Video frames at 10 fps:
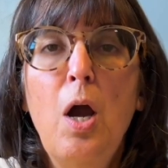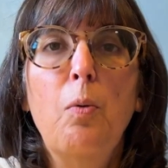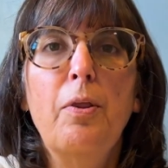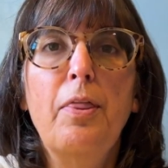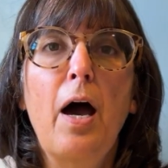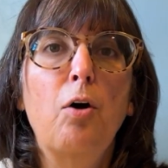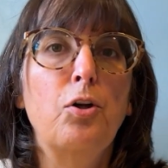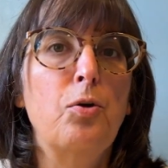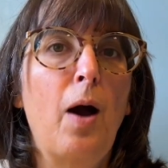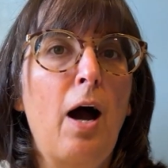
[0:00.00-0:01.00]
without
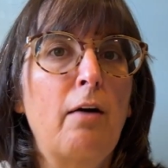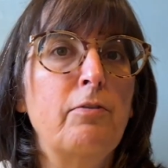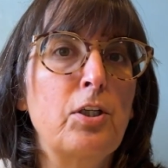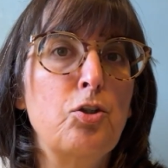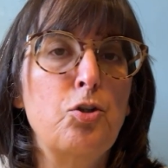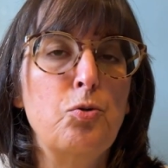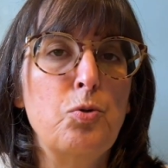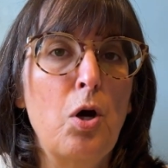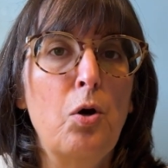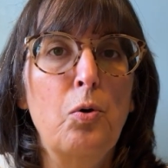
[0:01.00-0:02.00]
you having to
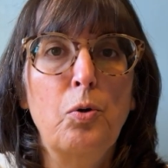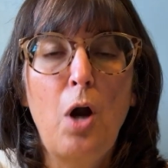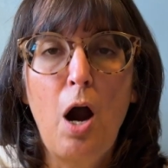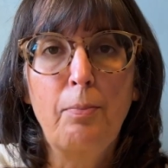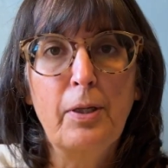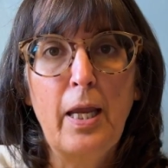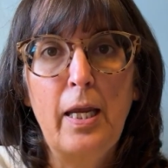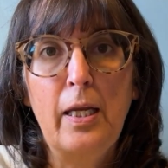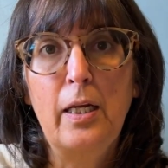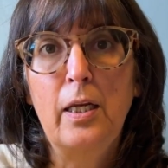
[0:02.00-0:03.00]
know
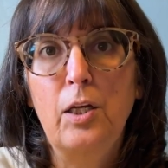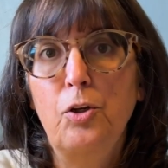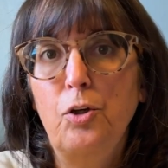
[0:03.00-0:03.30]
complicated